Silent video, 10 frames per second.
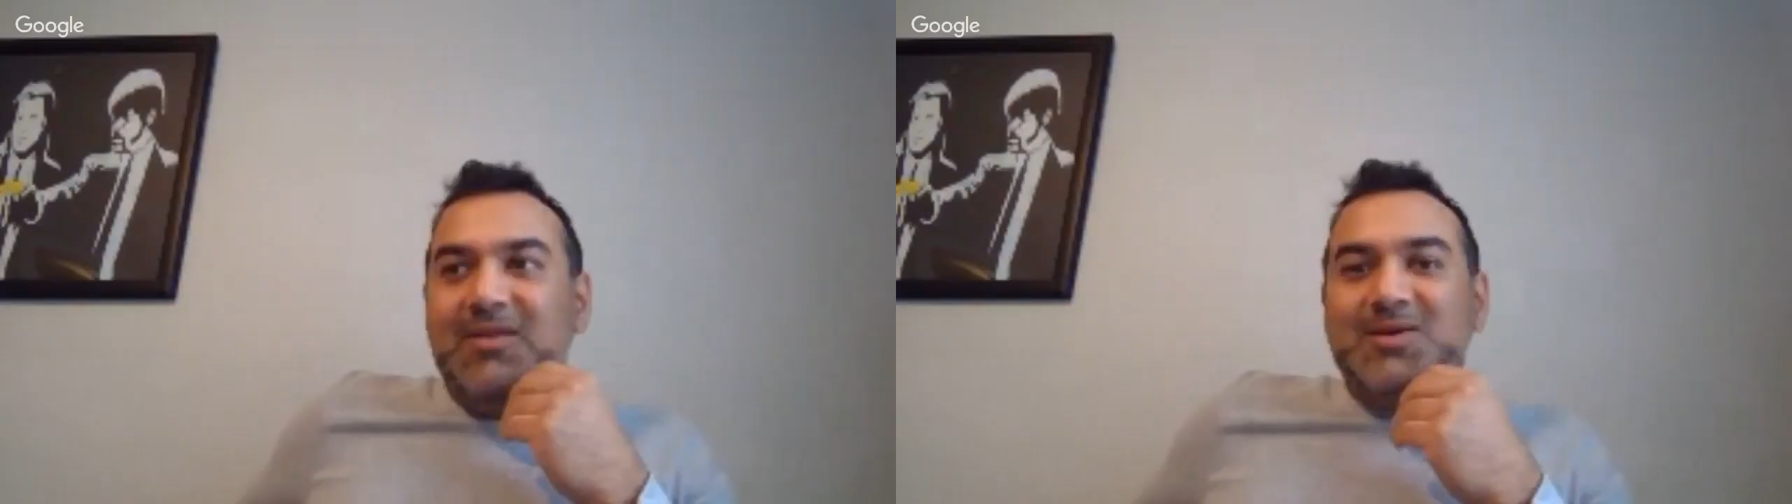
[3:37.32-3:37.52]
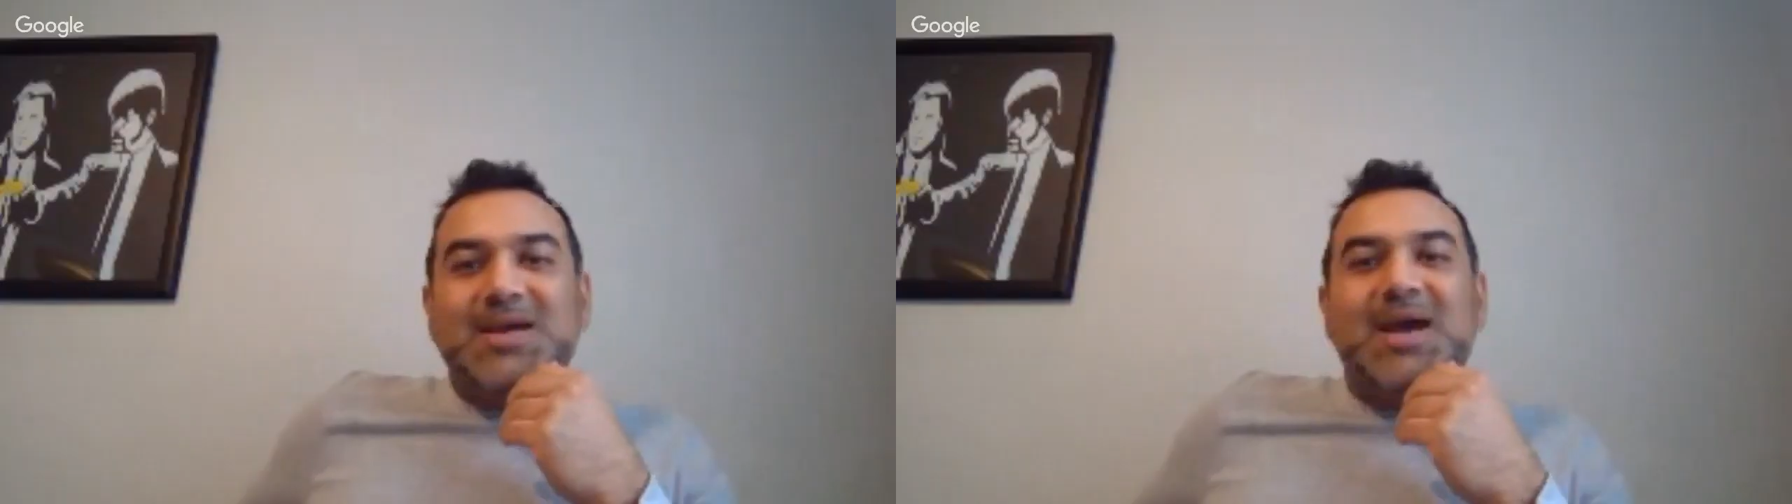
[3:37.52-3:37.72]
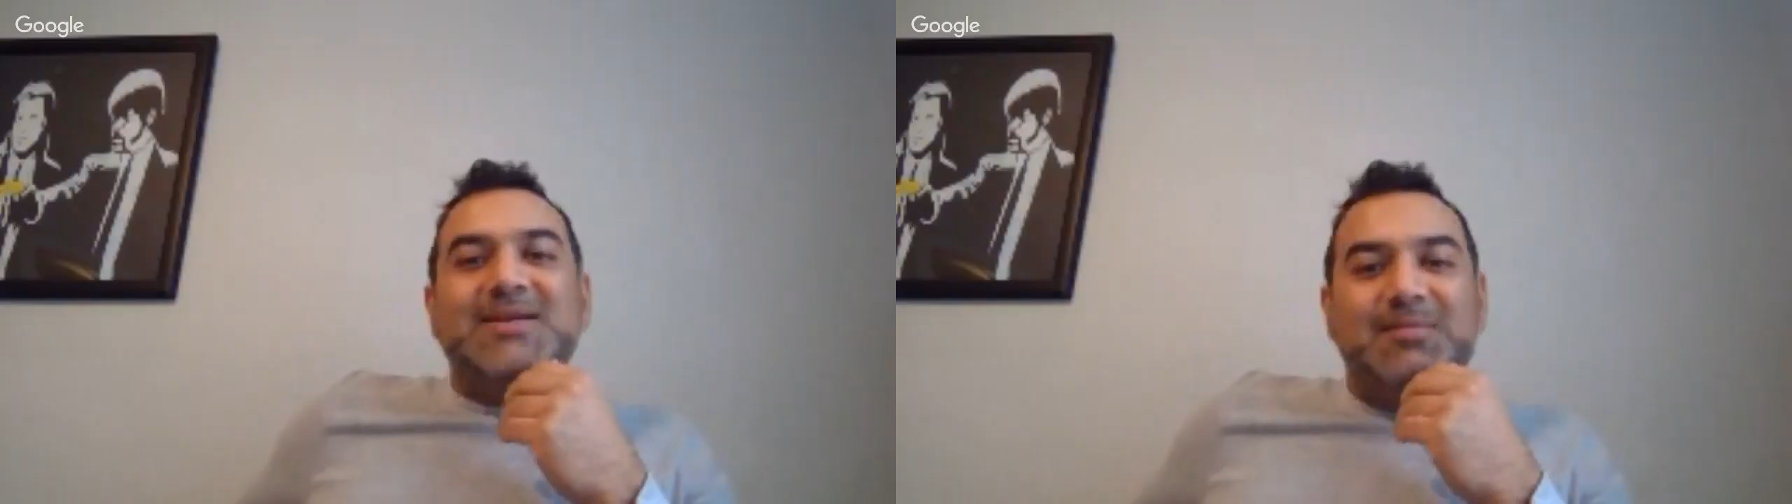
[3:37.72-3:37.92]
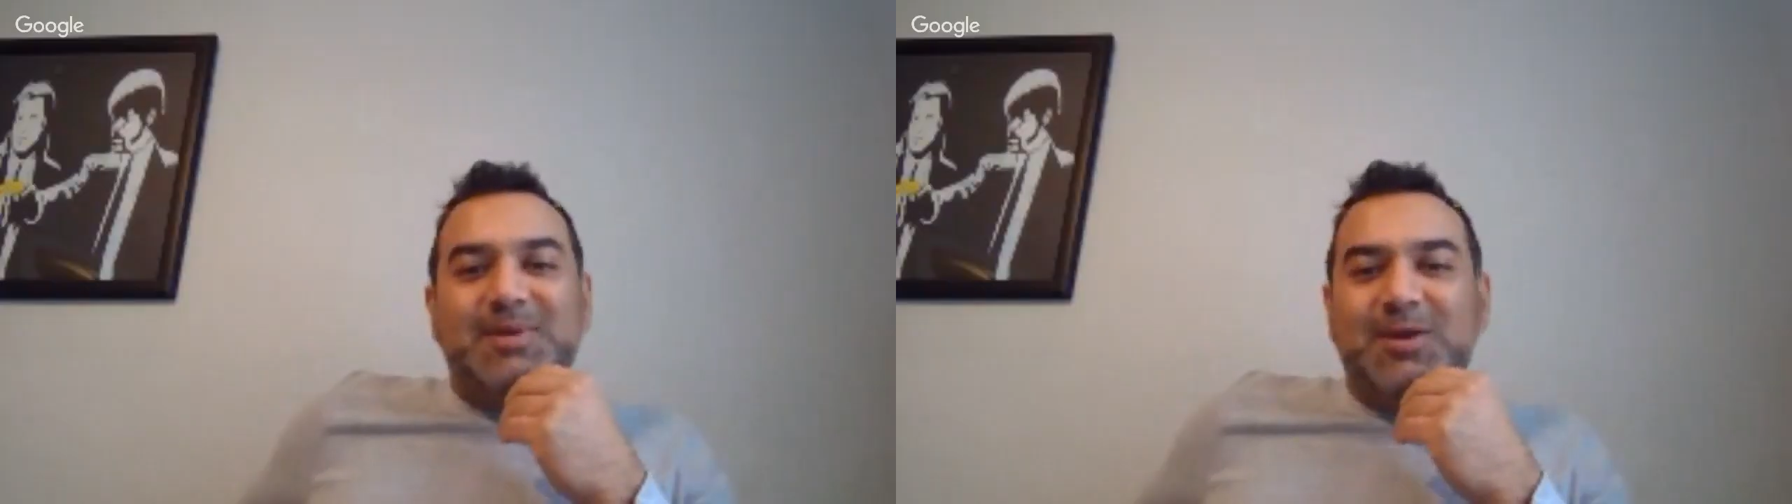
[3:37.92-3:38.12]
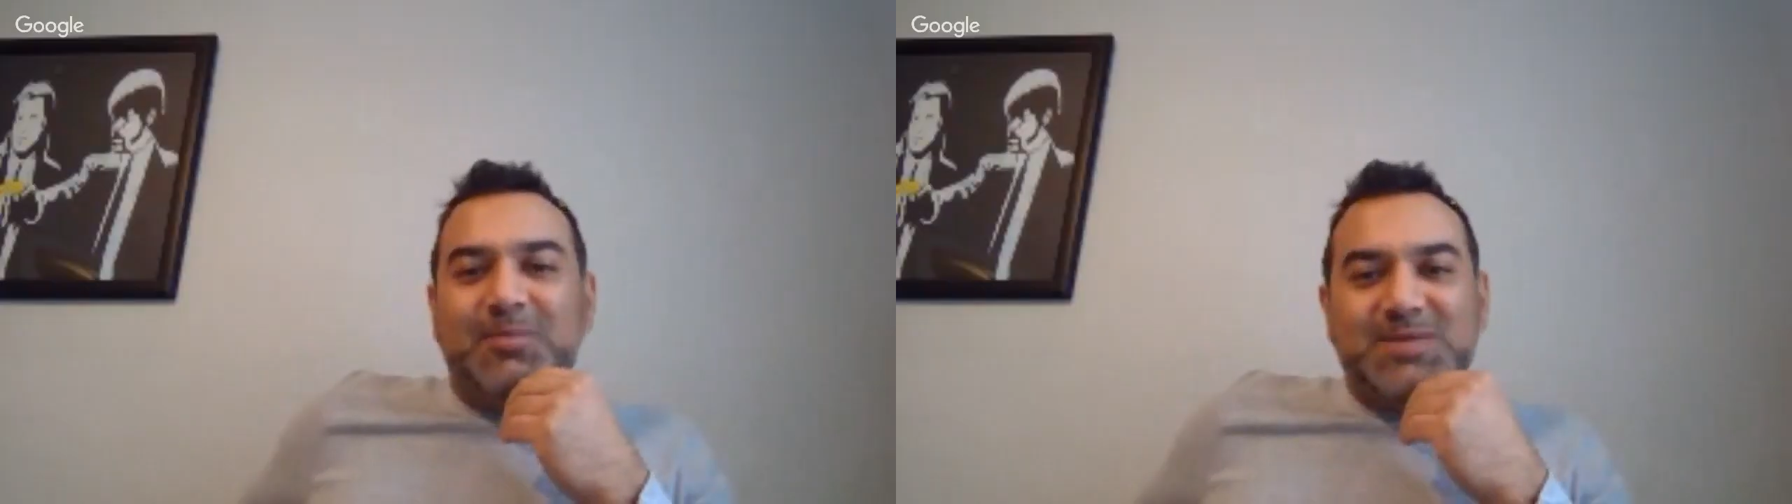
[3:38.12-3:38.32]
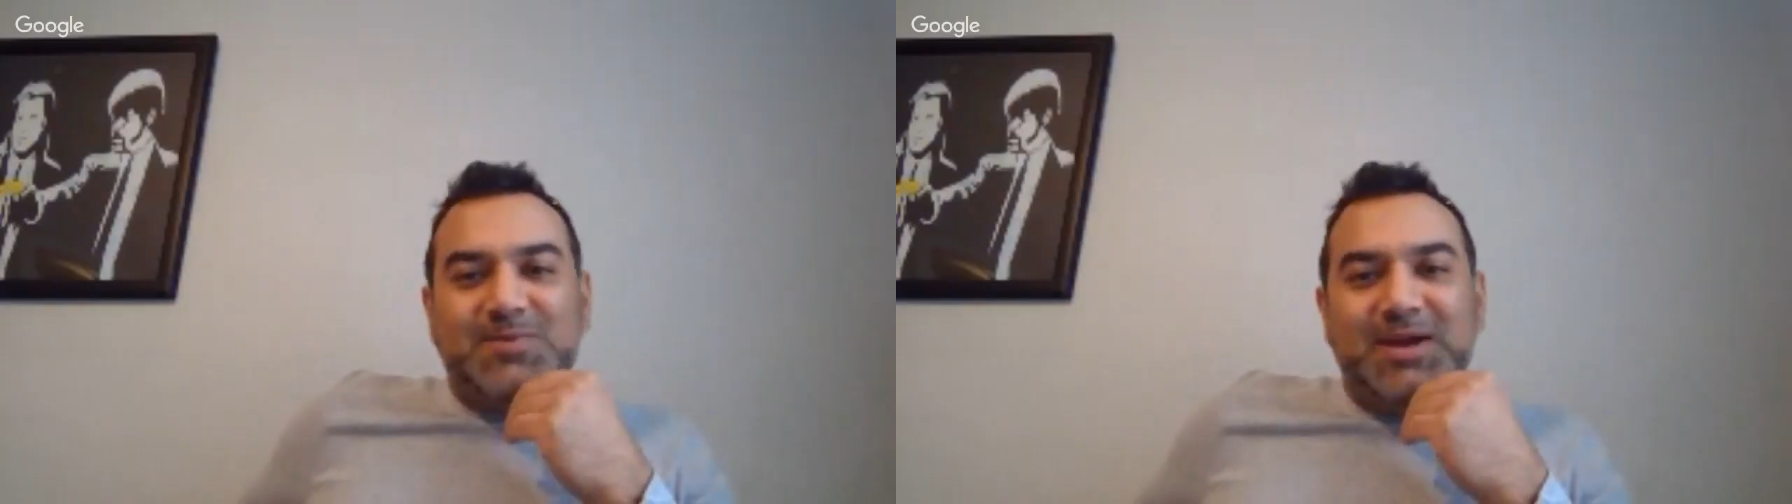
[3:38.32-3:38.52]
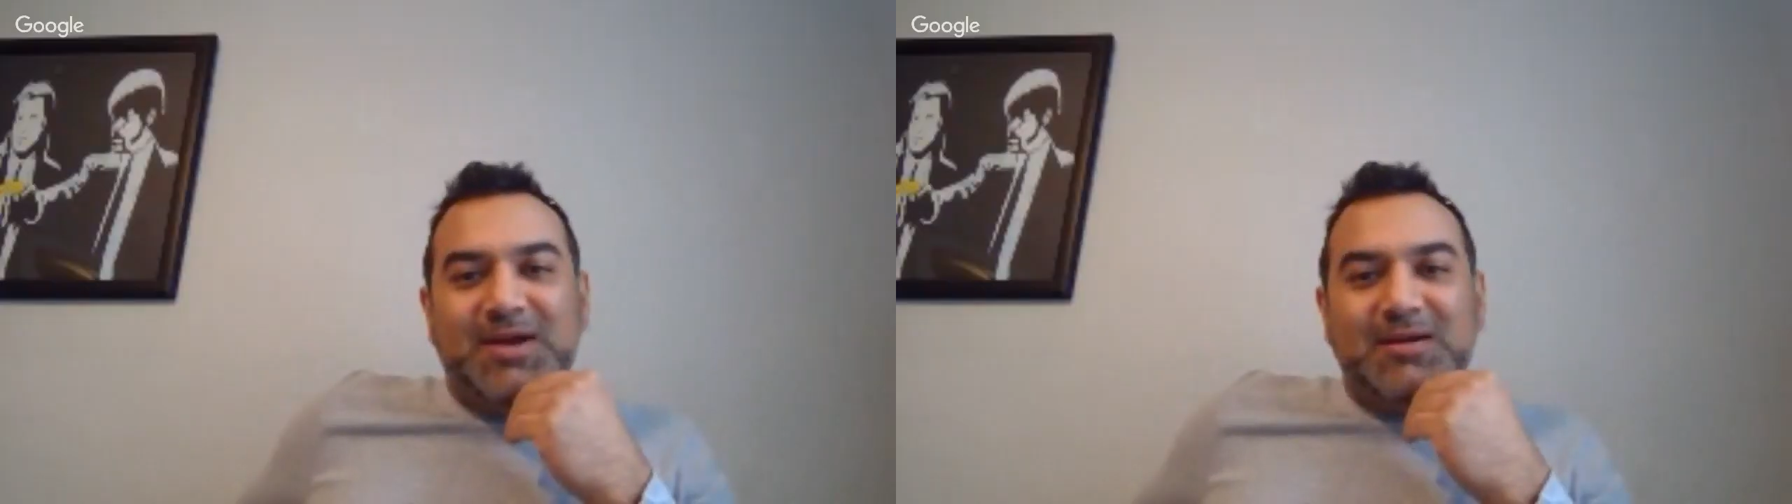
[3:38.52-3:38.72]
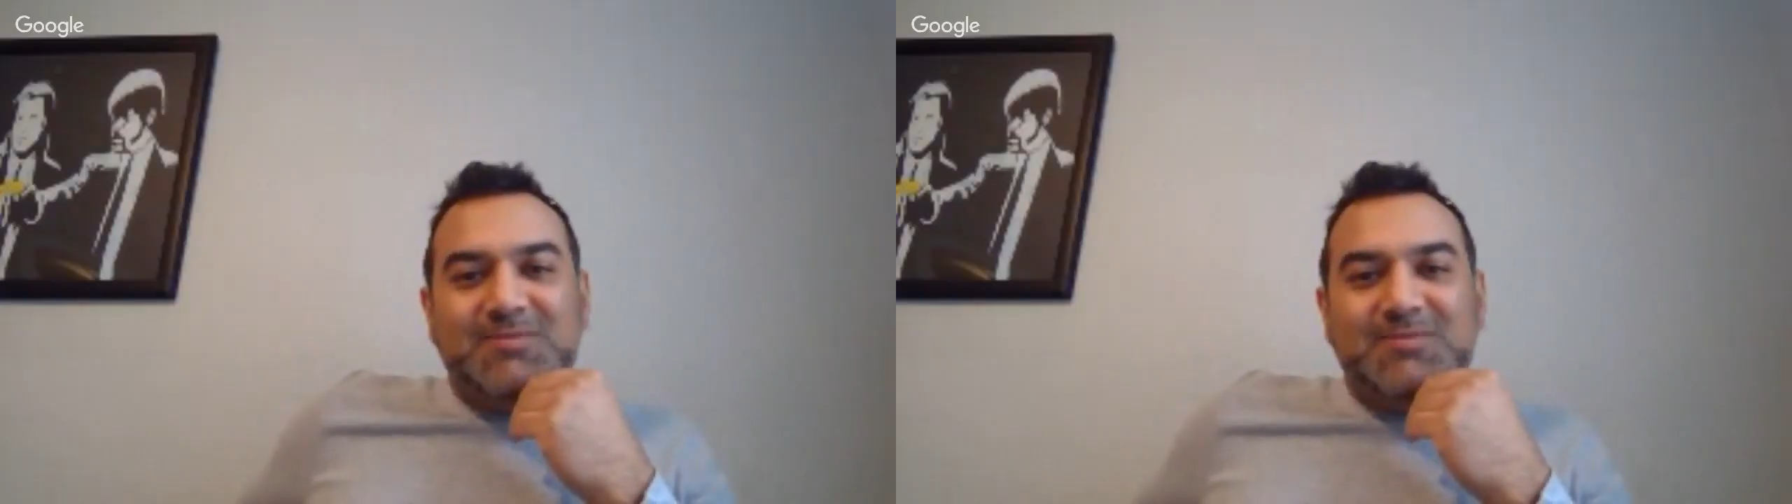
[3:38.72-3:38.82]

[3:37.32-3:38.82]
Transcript: of those guys can be your best player,